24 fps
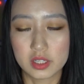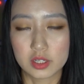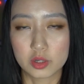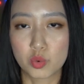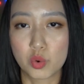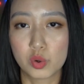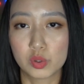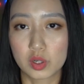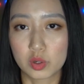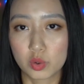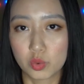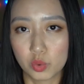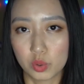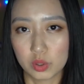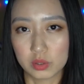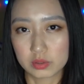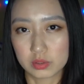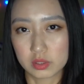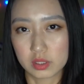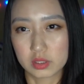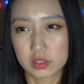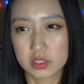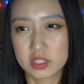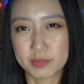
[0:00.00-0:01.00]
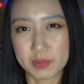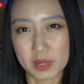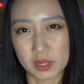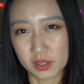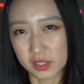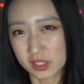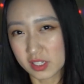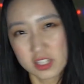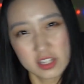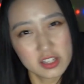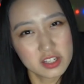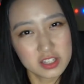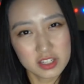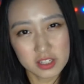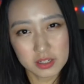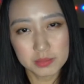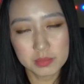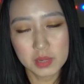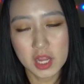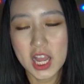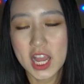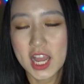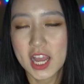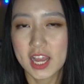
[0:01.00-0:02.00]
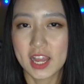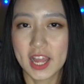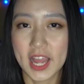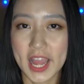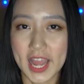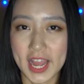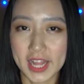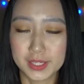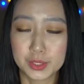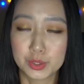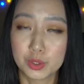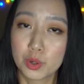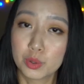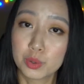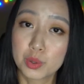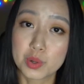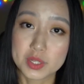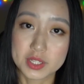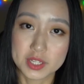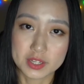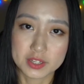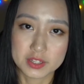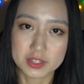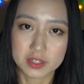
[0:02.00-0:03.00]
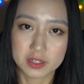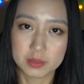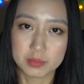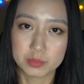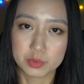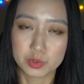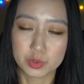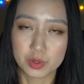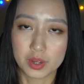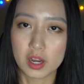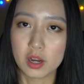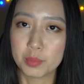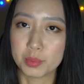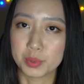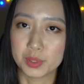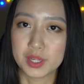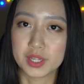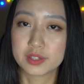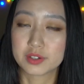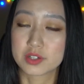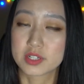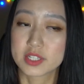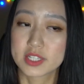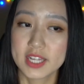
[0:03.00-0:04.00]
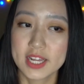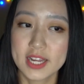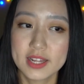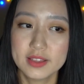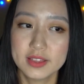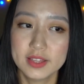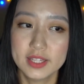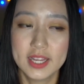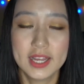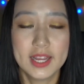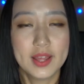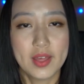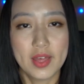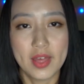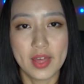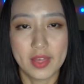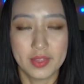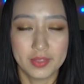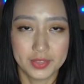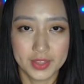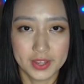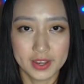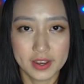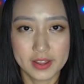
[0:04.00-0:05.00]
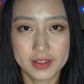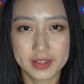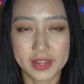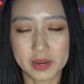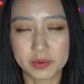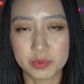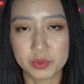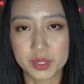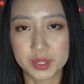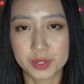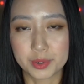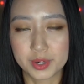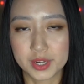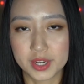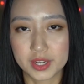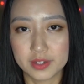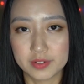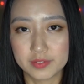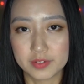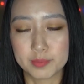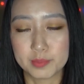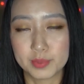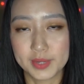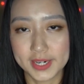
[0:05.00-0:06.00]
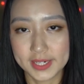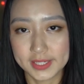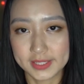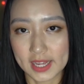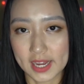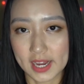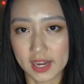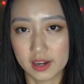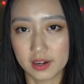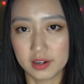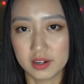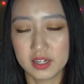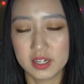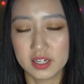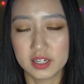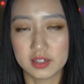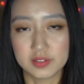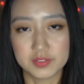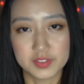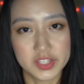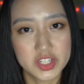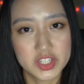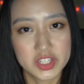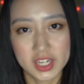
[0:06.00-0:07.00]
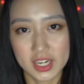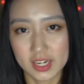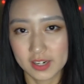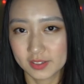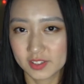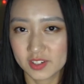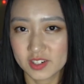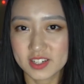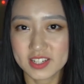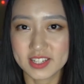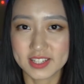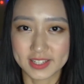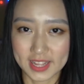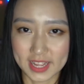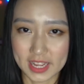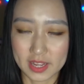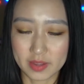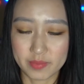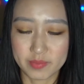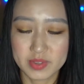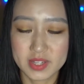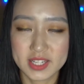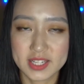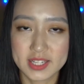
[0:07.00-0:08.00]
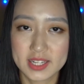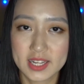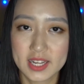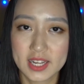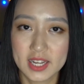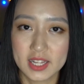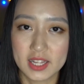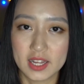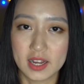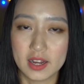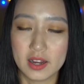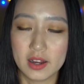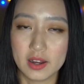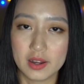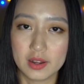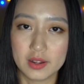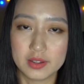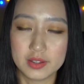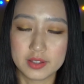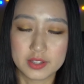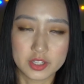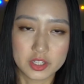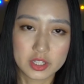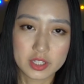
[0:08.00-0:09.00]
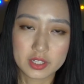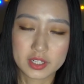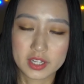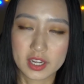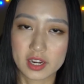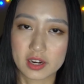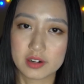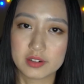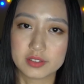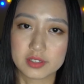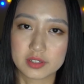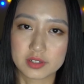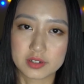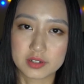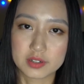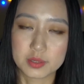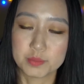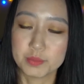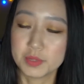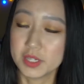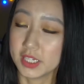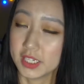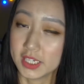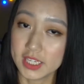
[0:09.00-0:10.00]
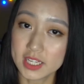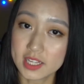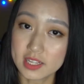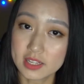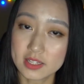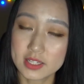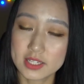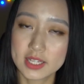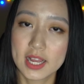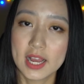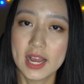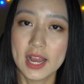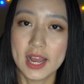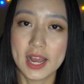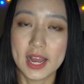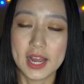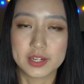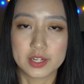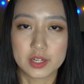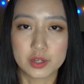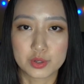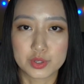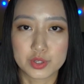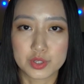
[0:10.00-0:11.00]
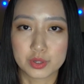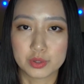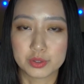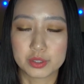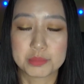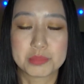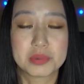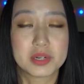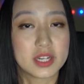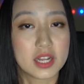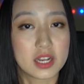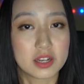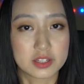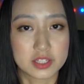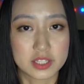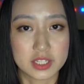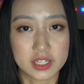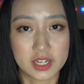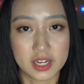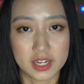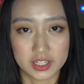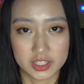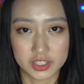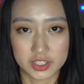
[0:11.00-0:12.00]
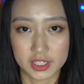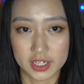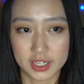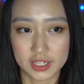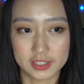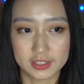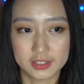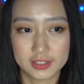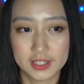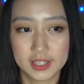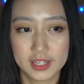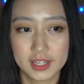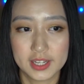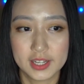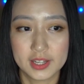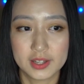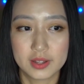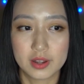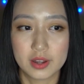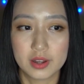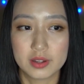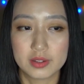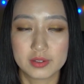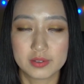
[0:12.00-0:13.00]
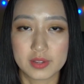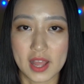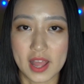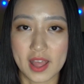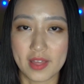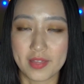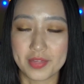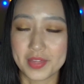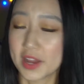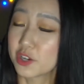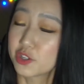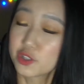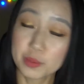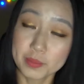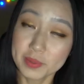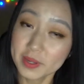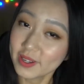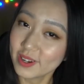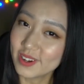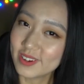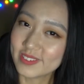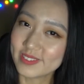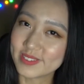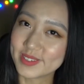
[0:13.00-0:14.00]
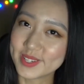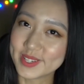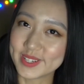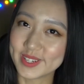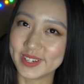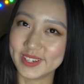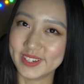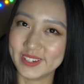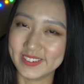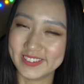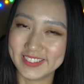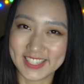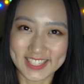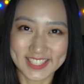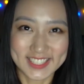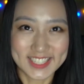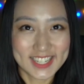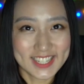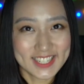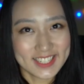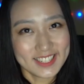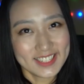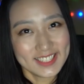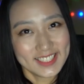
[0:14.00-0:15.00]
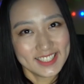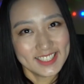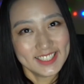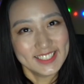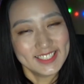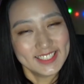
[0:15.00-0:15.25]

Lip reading: quote-unquote spelling system and the tonal system to help you understand, and then I will give a breakdown of each character's names, the character's meanings, and also the pronunciation. And that should be all, so let's get started.